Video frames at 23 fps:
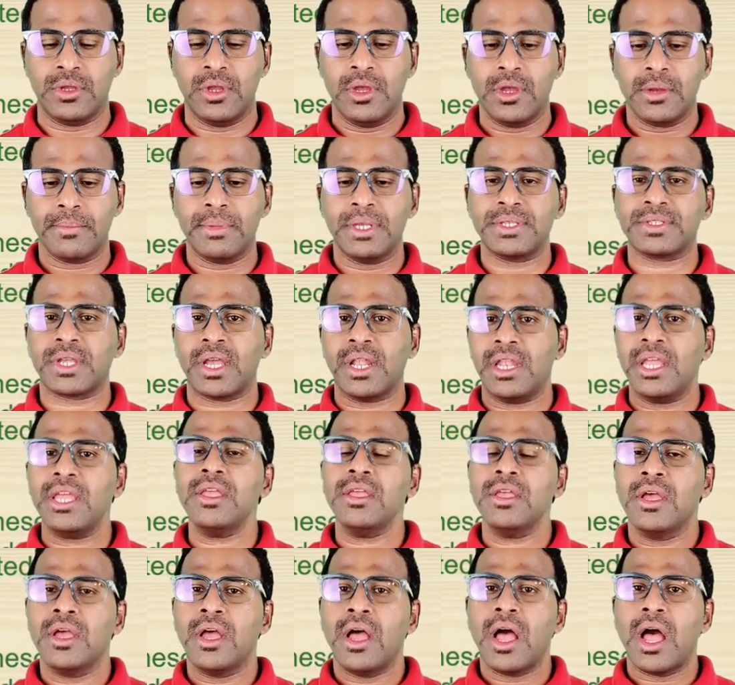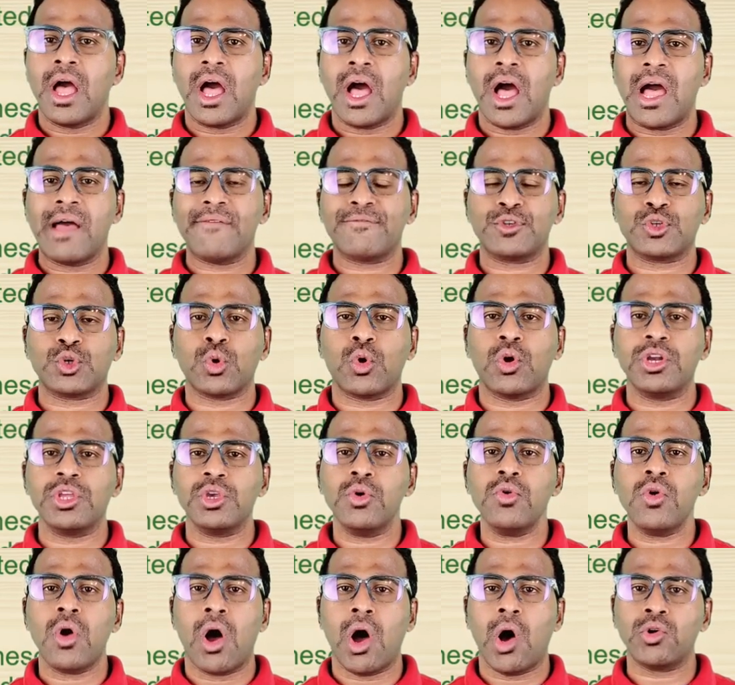Basically, I have showed
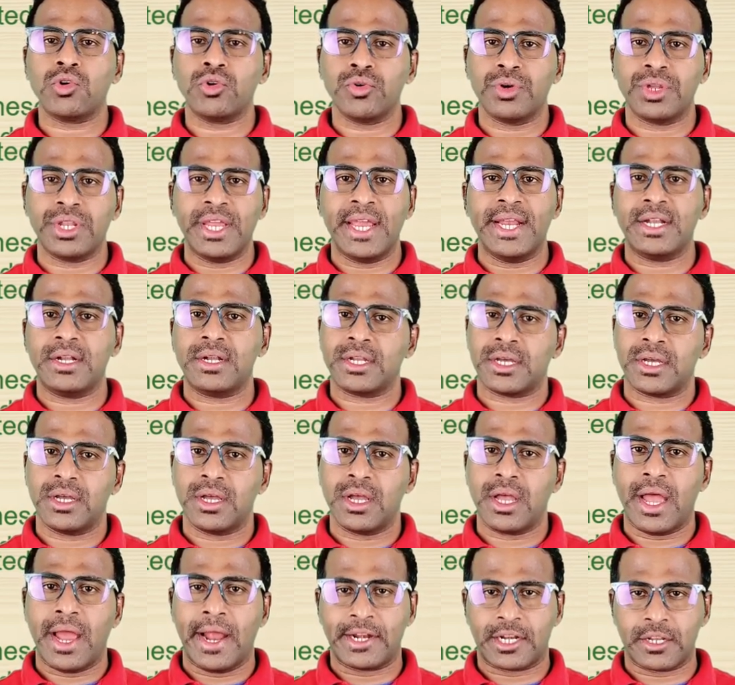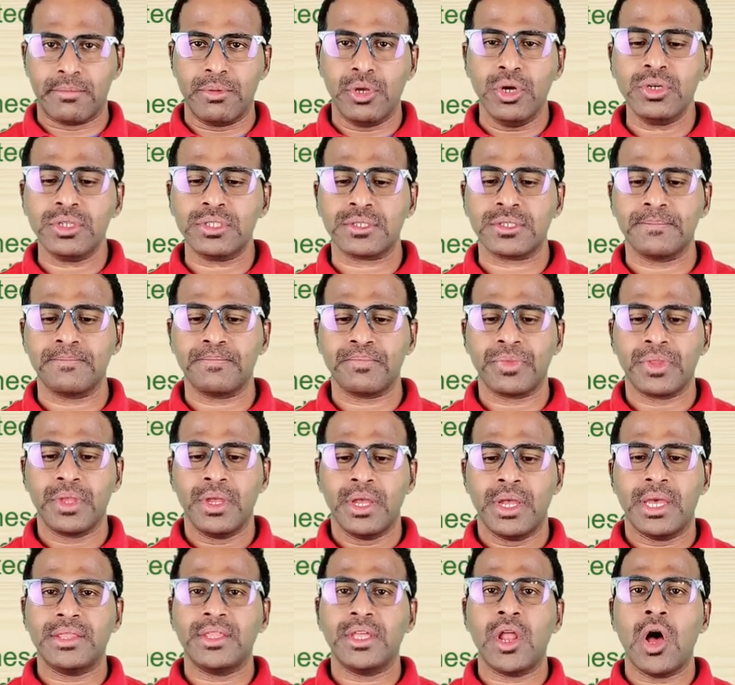you how to create attributes,
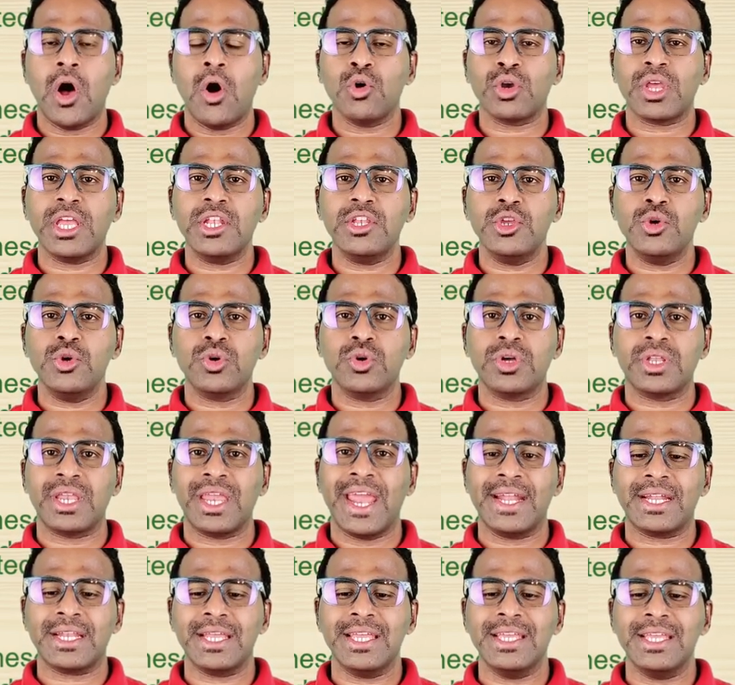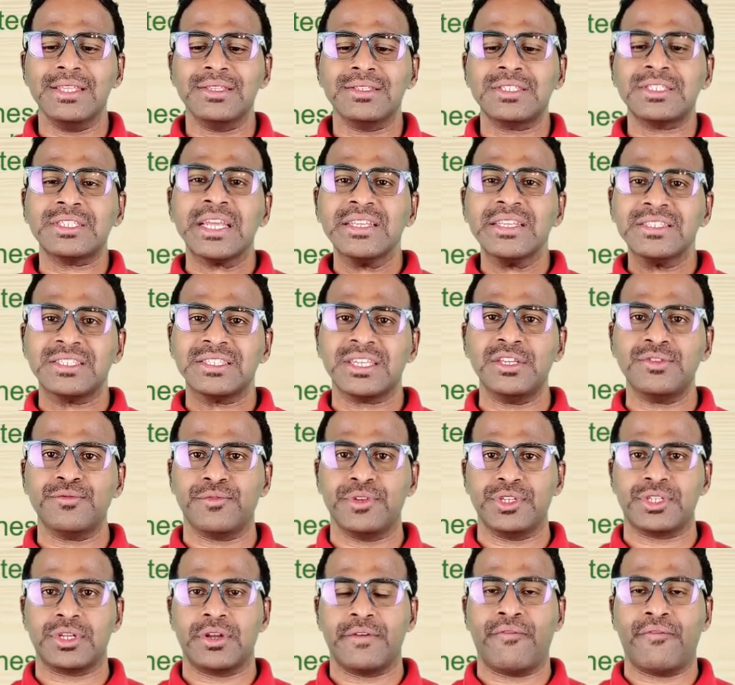and then how can you create instances
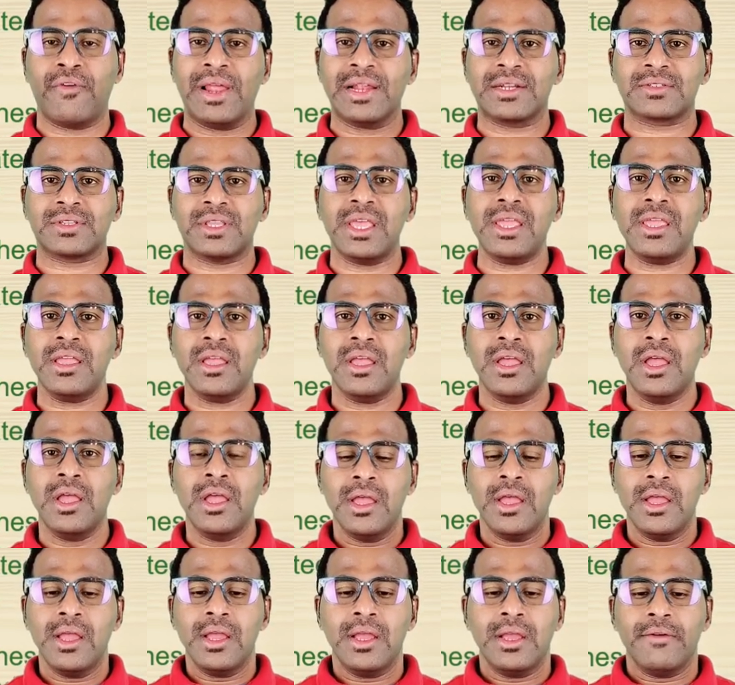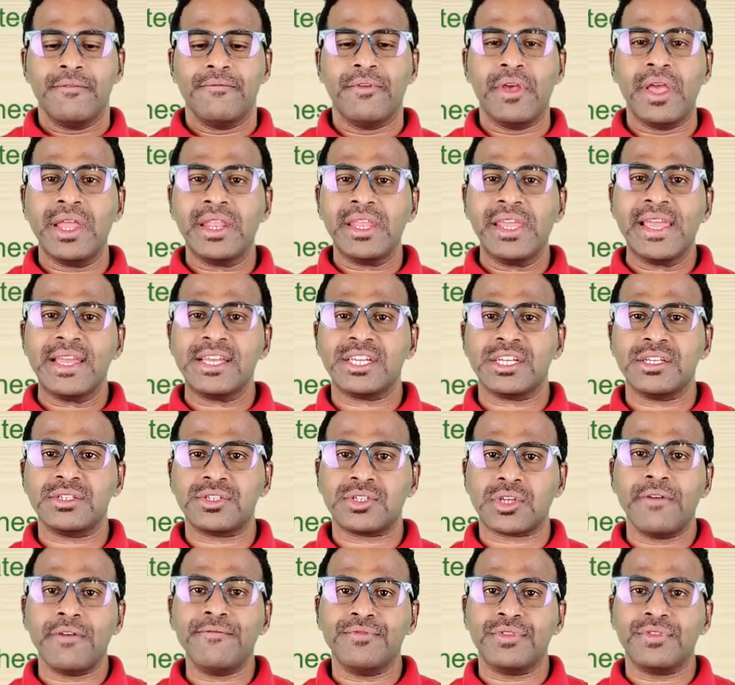which reflects the variations
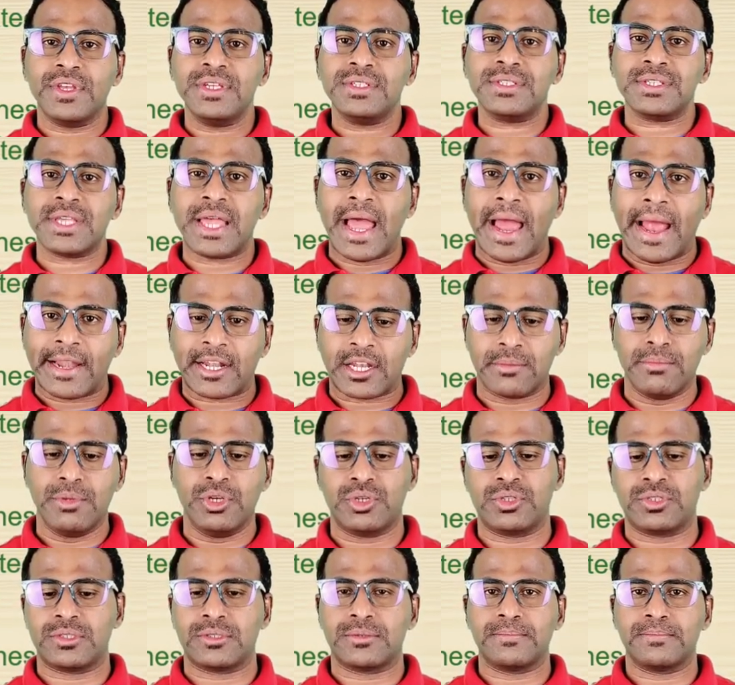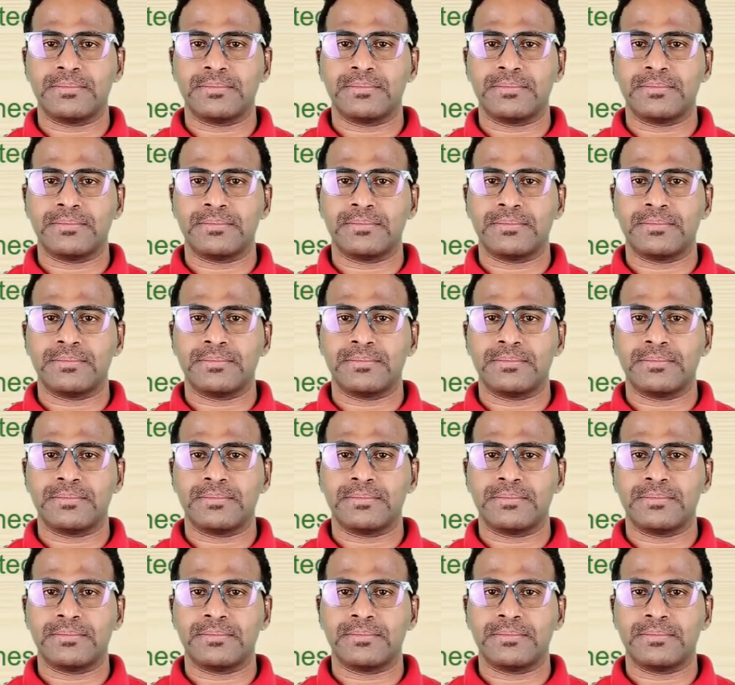of these attributes.